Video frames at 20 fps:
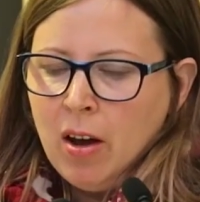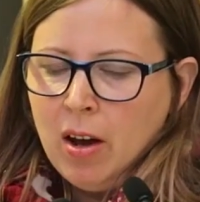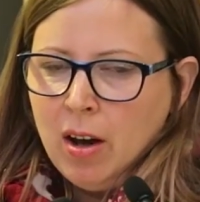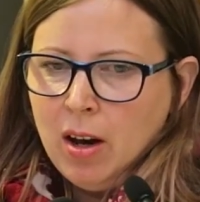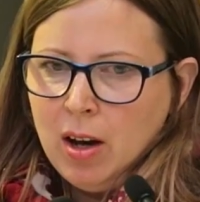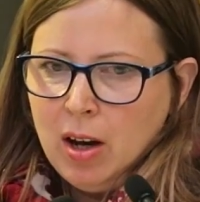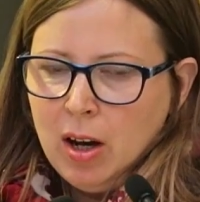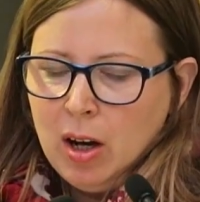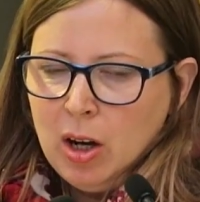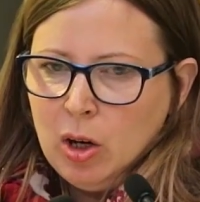
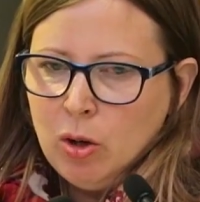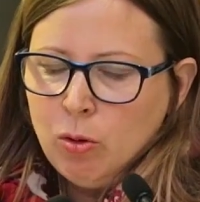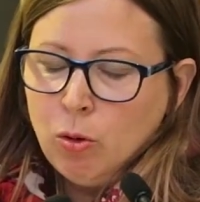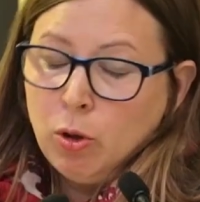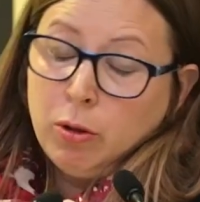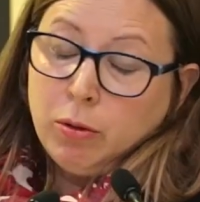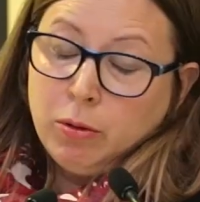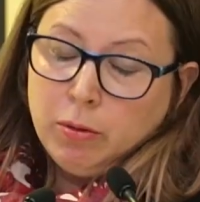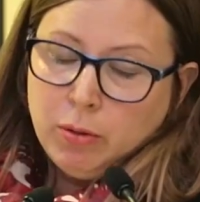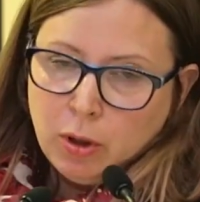
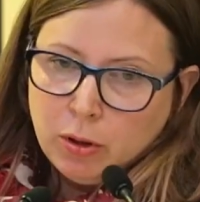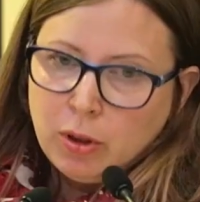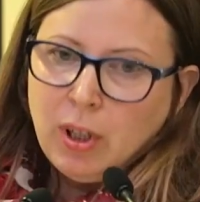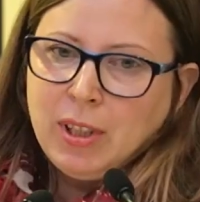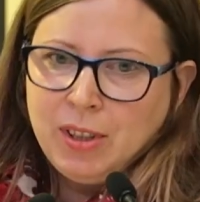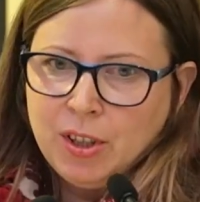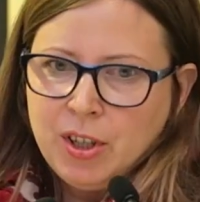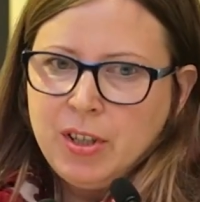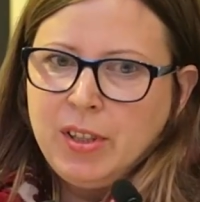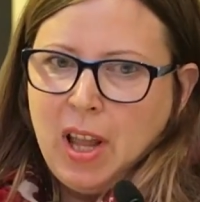Or not
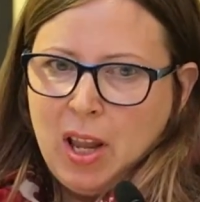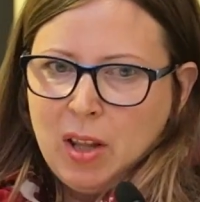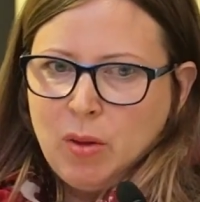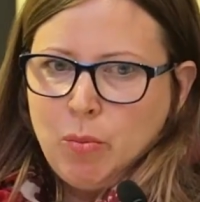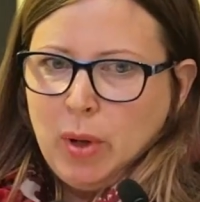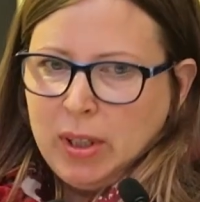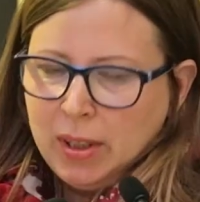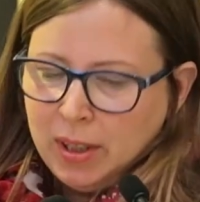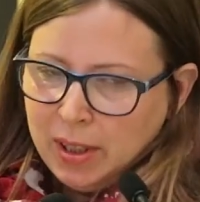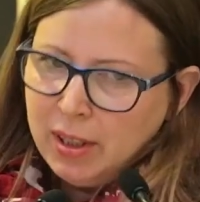
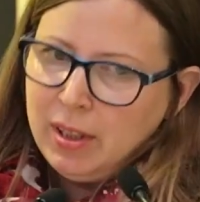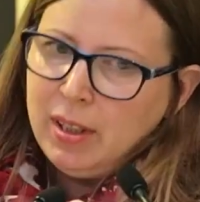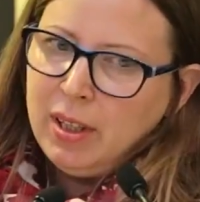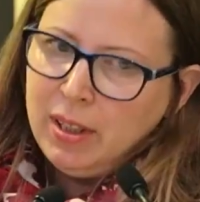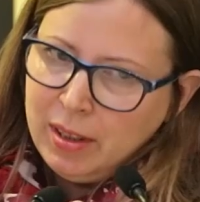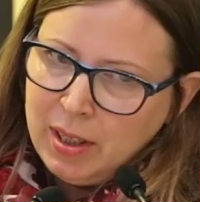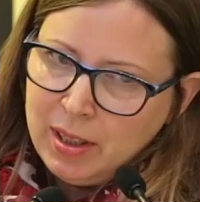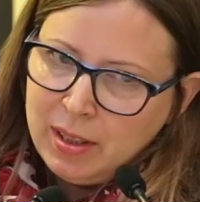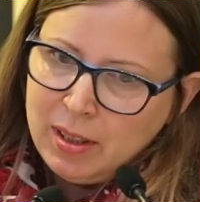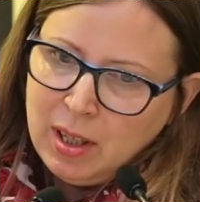understand, but it
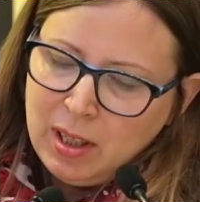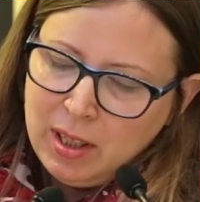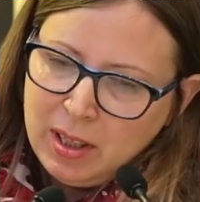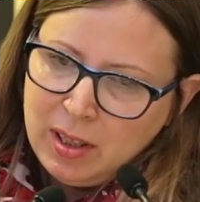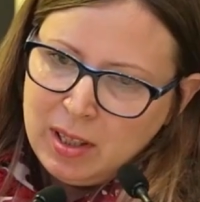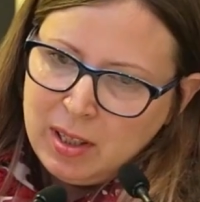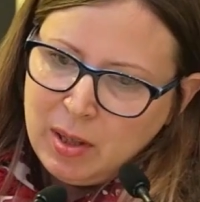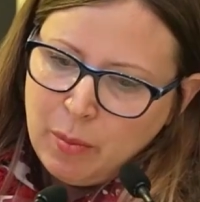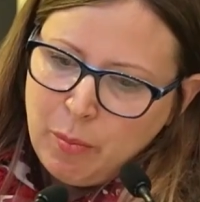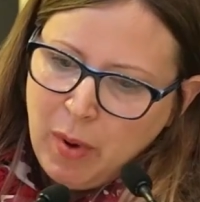
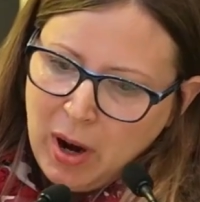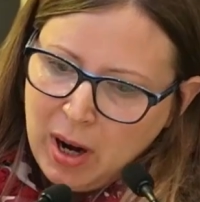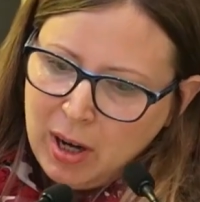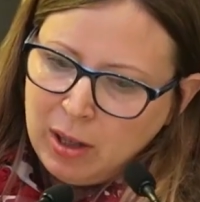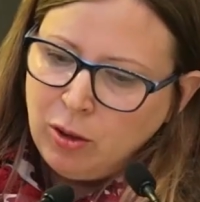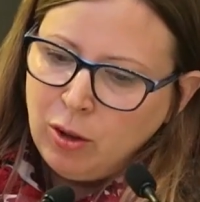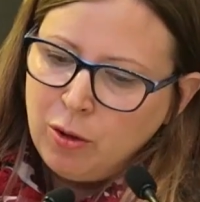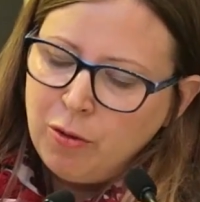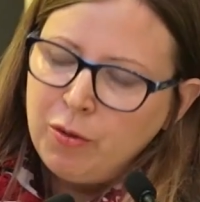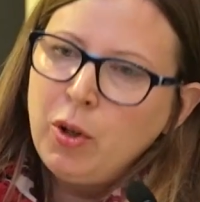is a
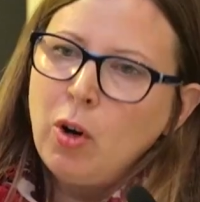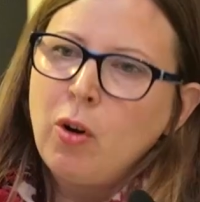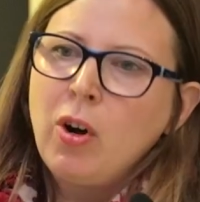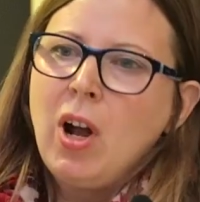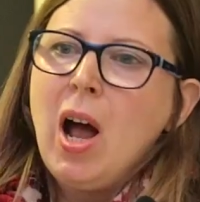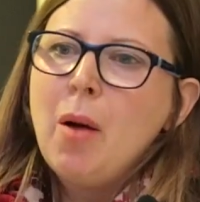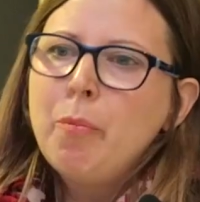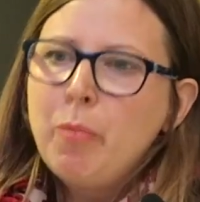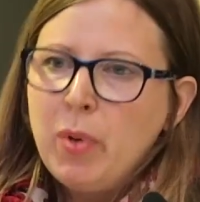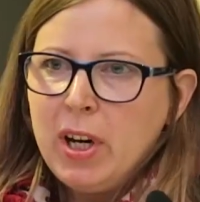part of
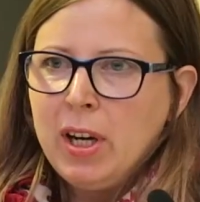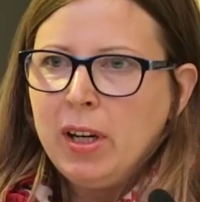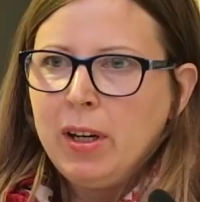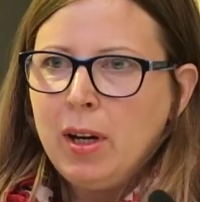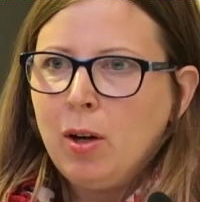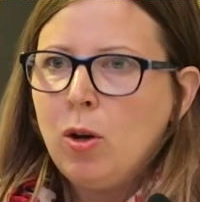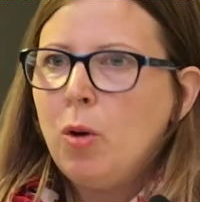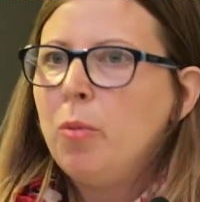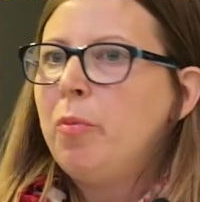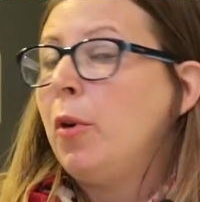your
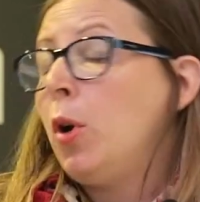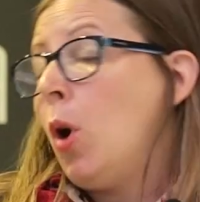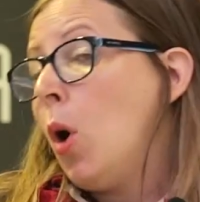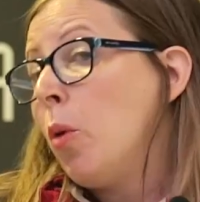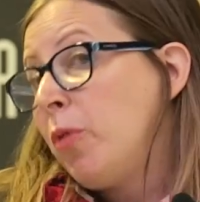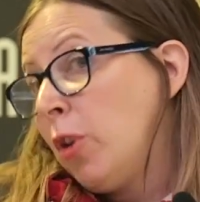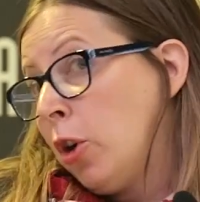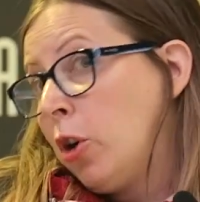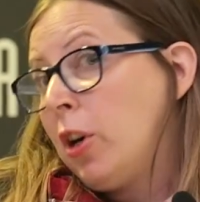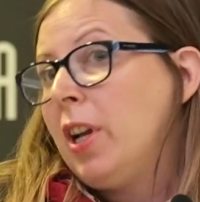upbringing,
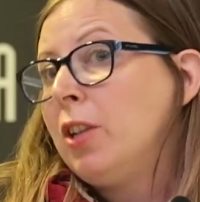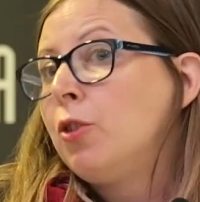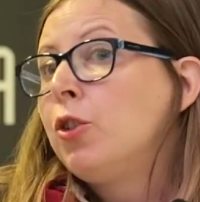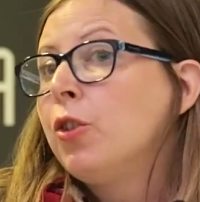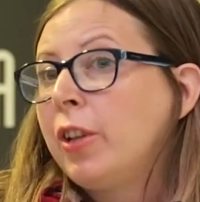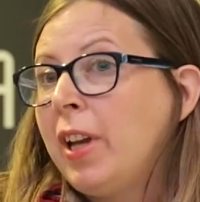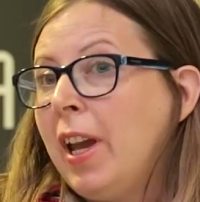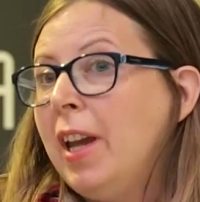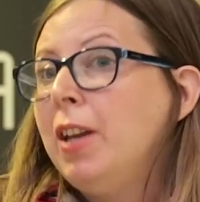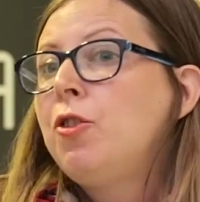of your
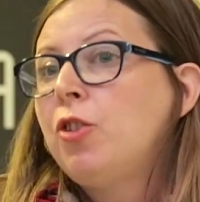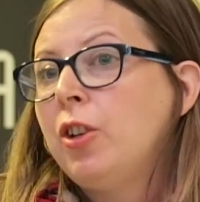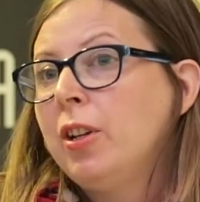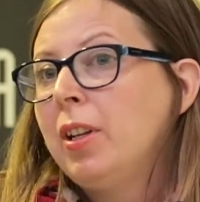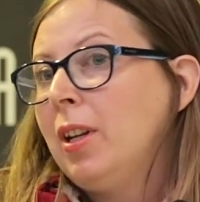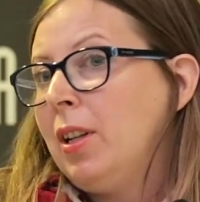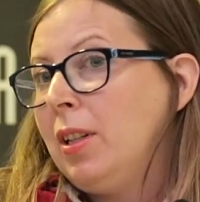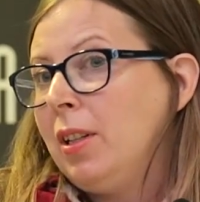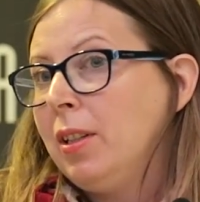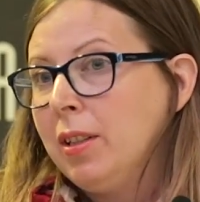
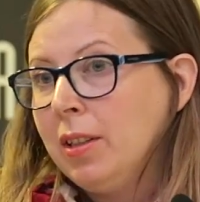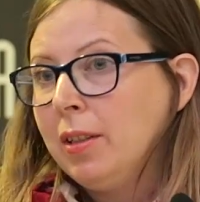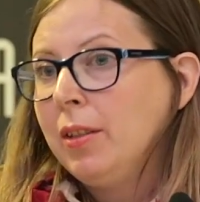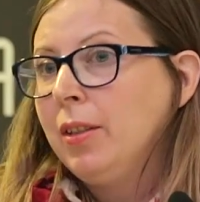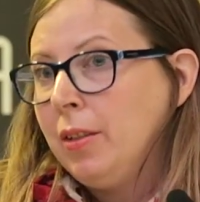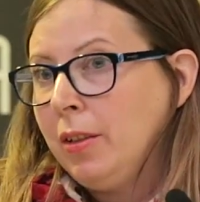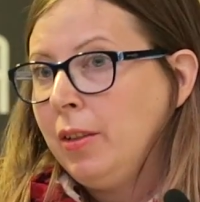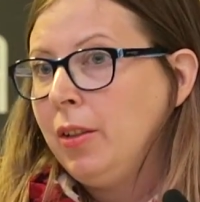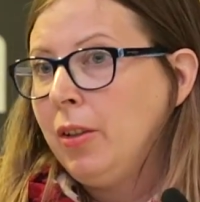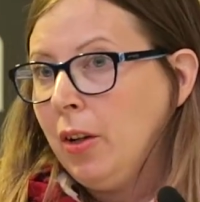educational,
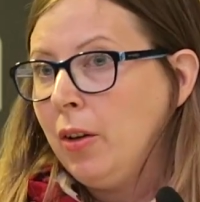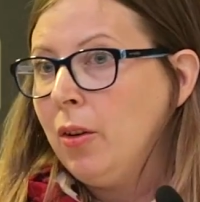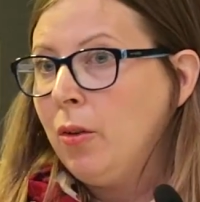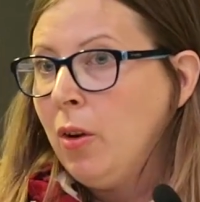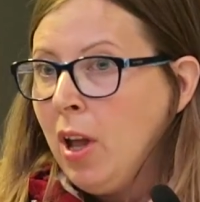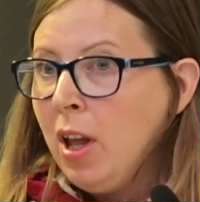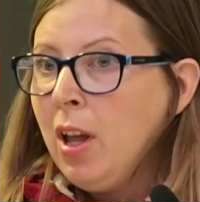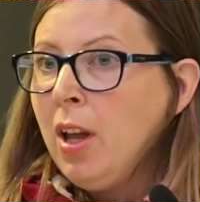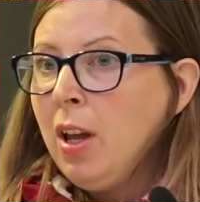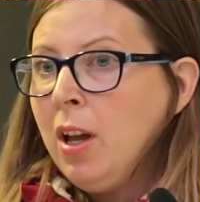you
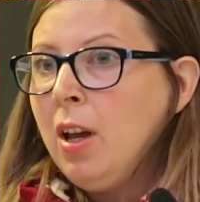know,